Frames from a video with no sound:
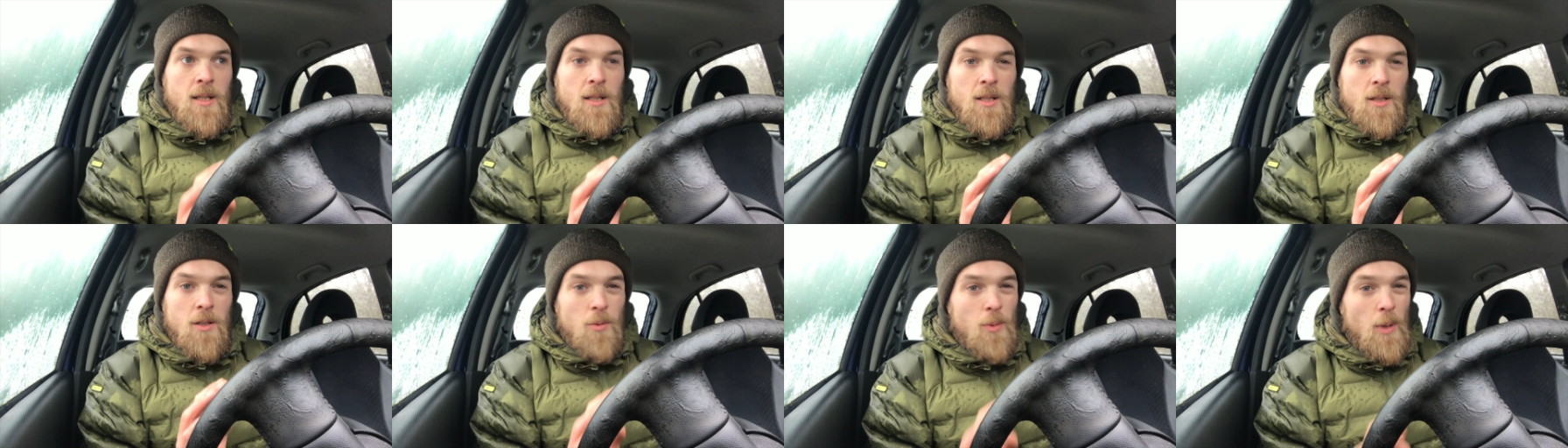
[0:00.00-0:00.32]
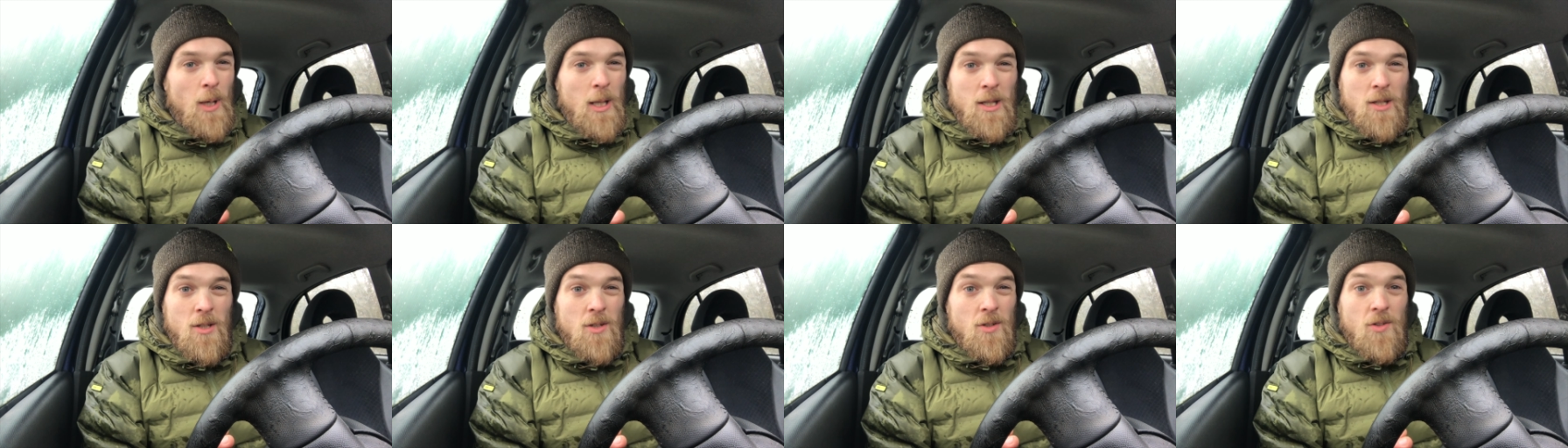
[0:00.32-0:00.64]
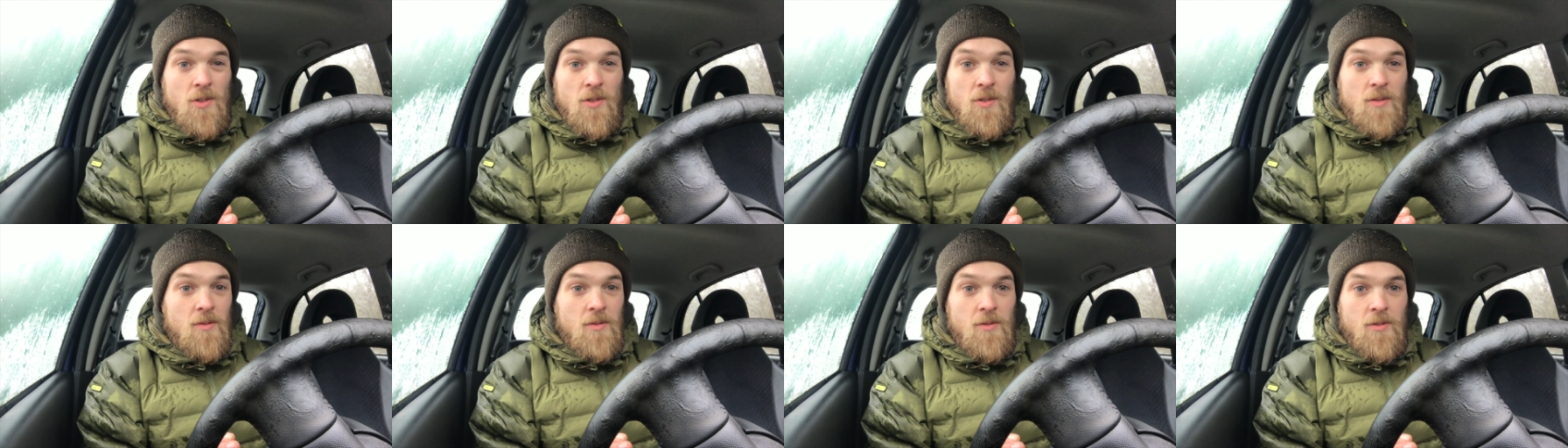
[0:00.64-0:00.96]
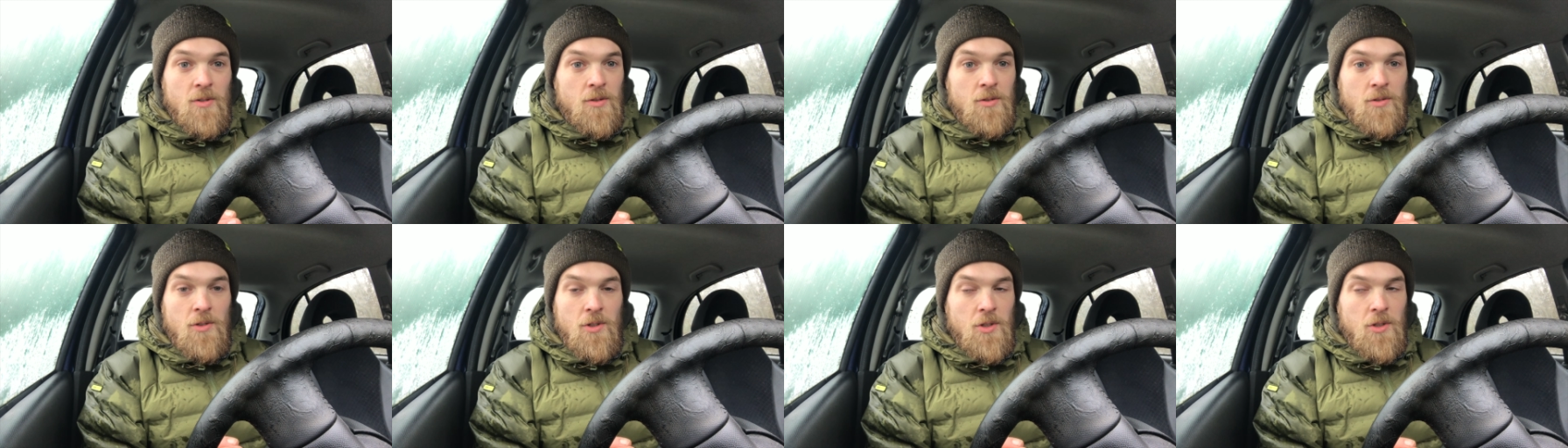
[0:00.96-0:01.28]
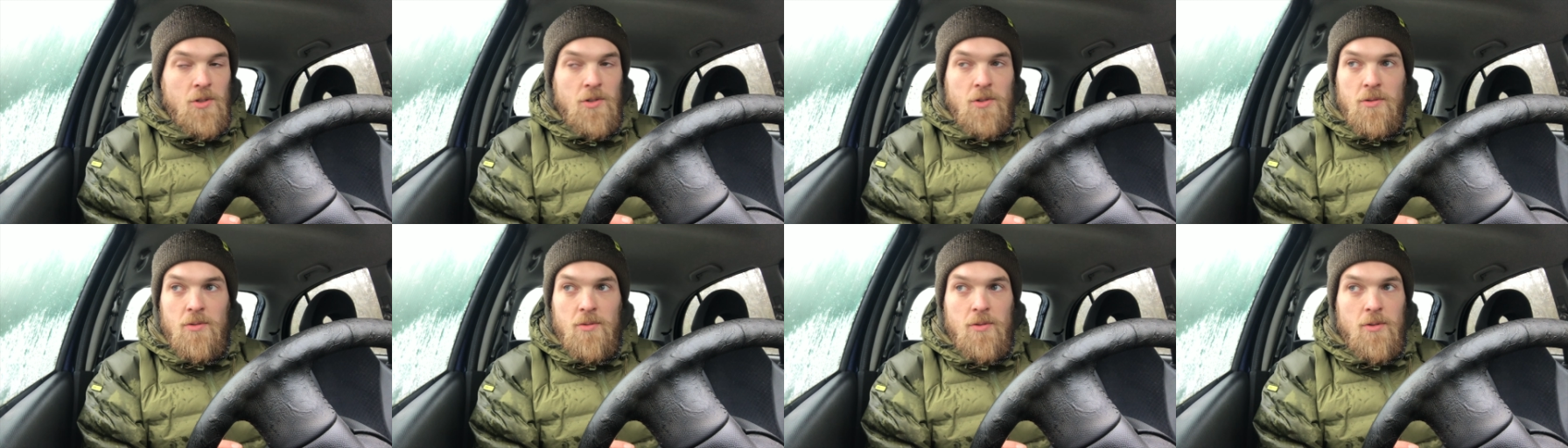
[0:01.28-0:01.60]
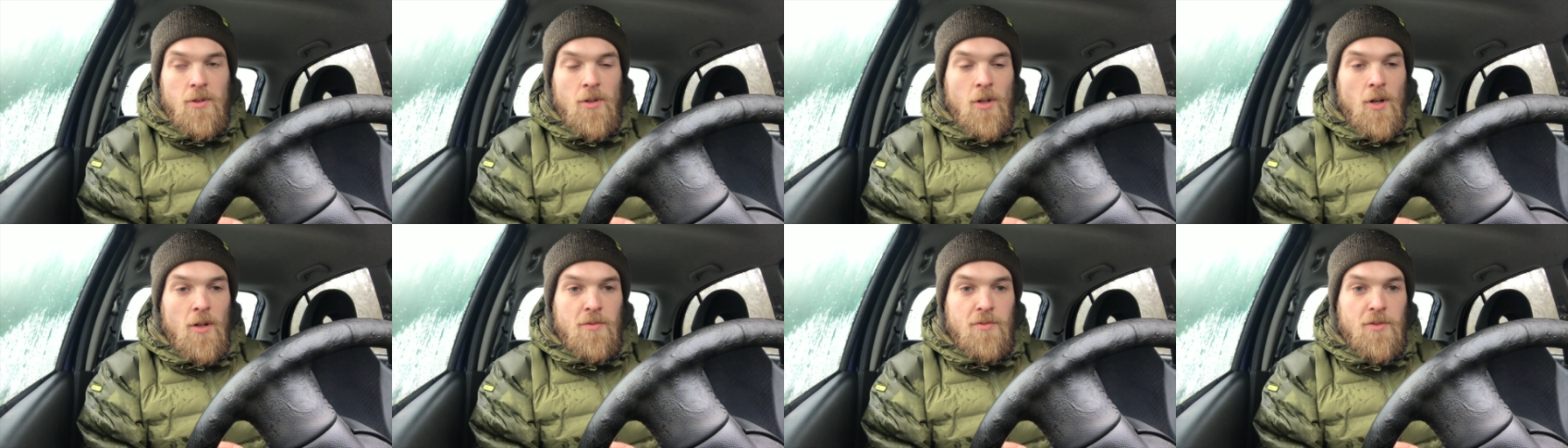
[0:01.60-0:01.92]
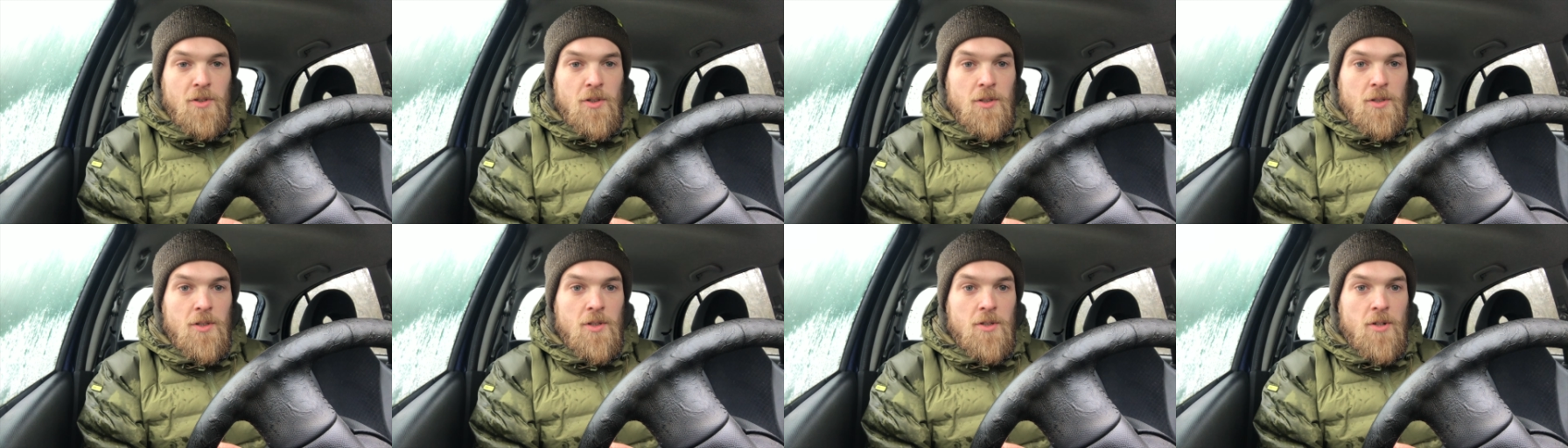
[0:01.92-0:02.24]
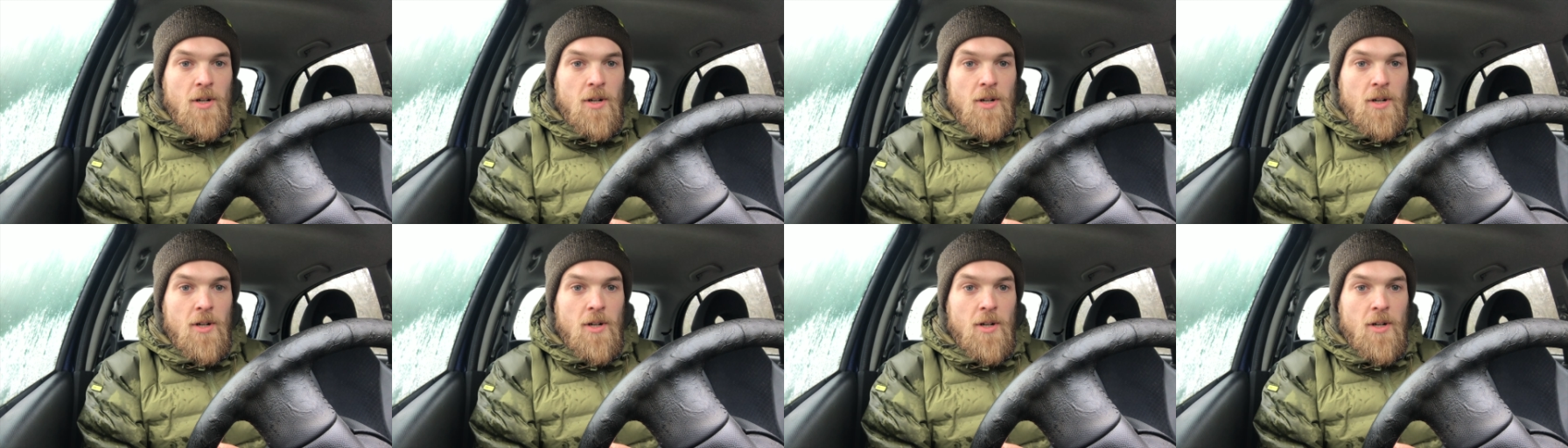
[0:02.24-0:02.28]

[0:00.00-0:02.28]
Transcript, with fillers: The weather's just not fun to